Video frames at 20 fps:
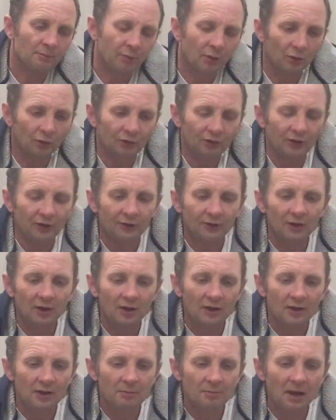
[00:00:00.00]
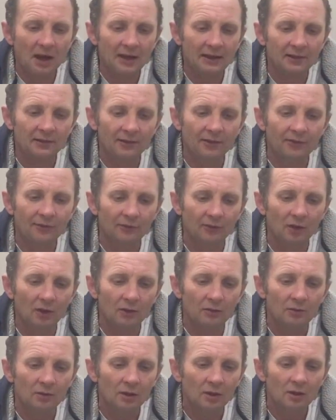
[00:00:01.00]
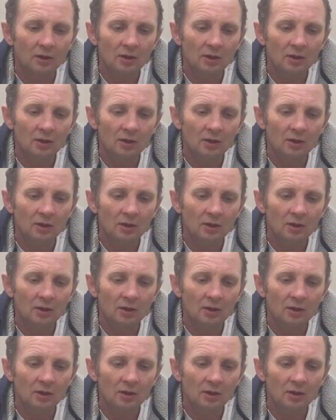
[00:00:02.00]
pushes the paint through.